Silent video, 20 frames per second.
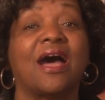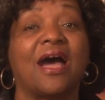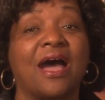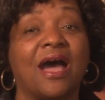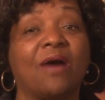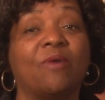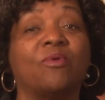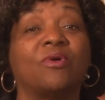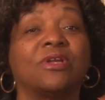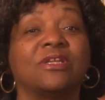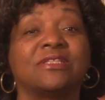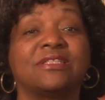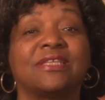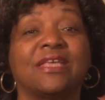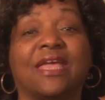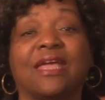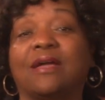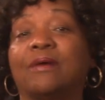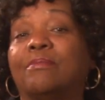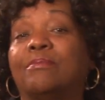I want to
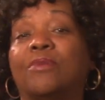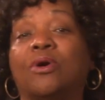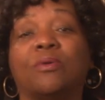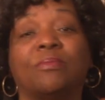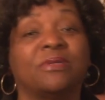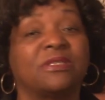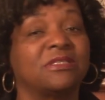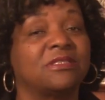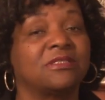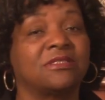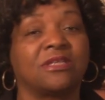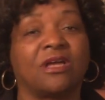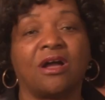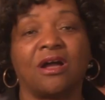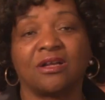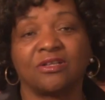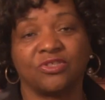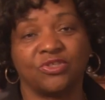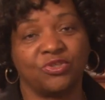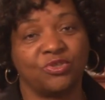take a moment to
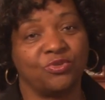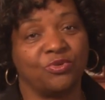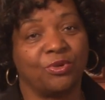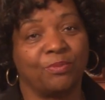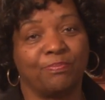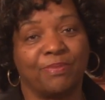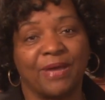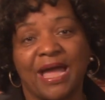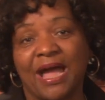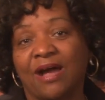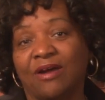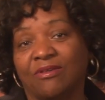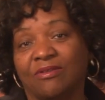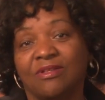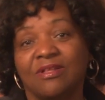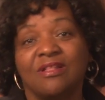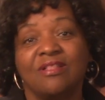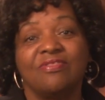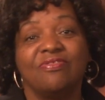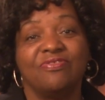talk to you about
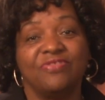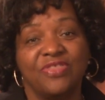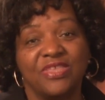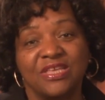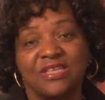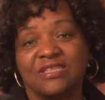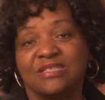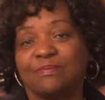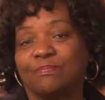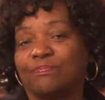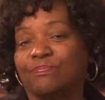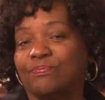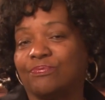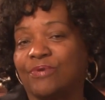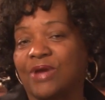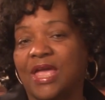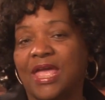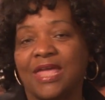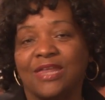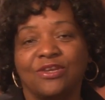this
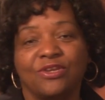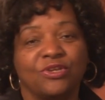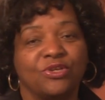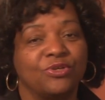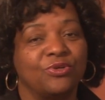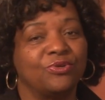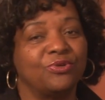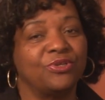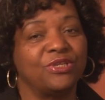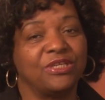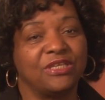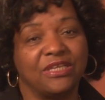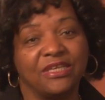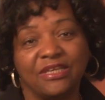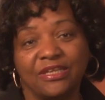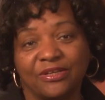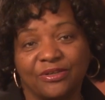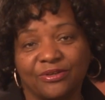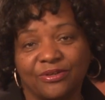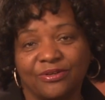brand new
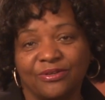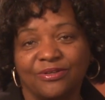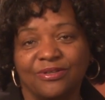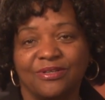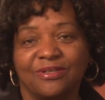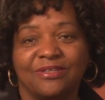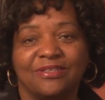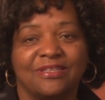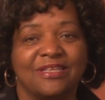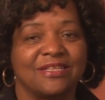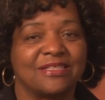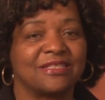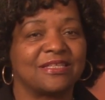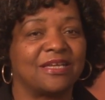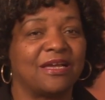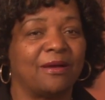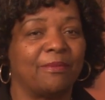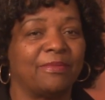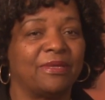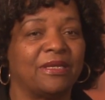year that's
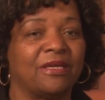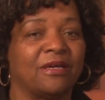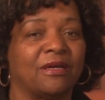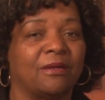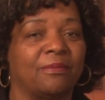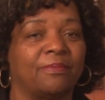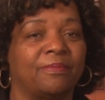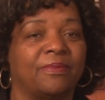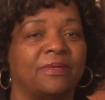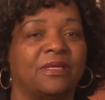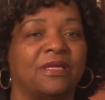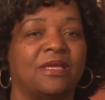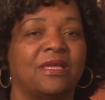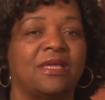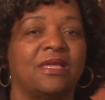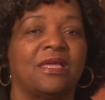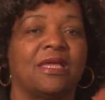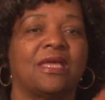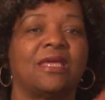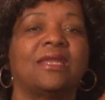coming up
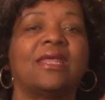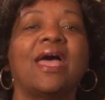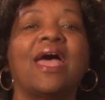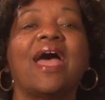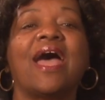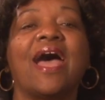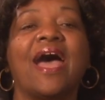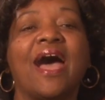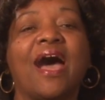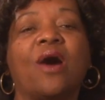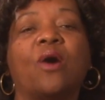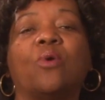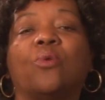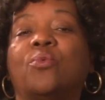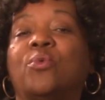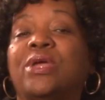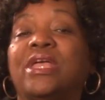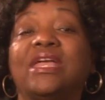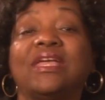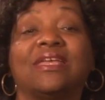and how
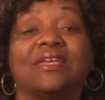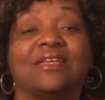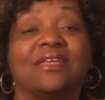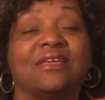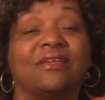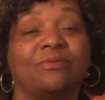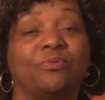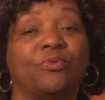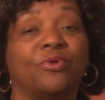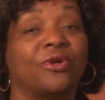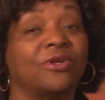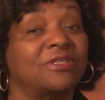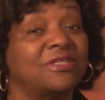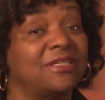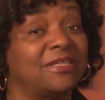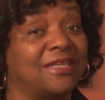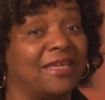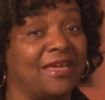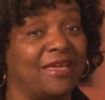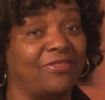we can work
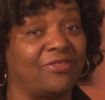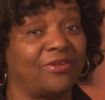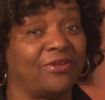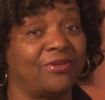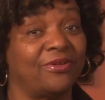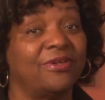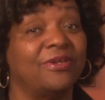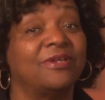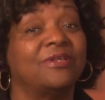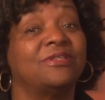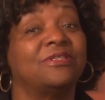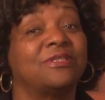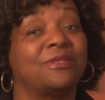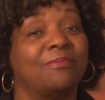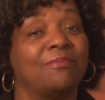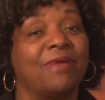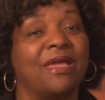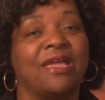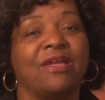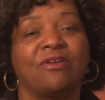together to
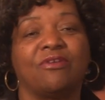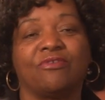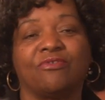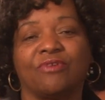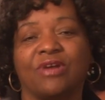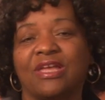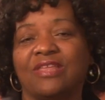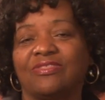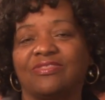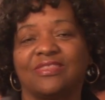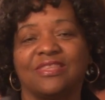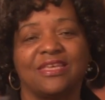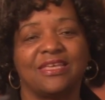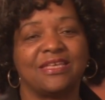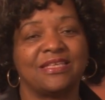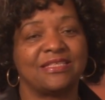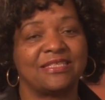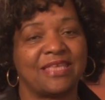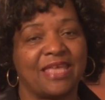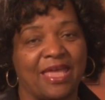make great
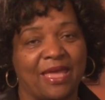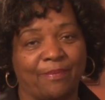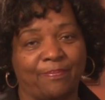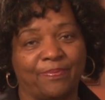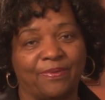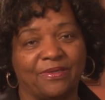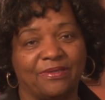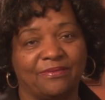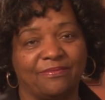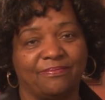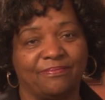things happen.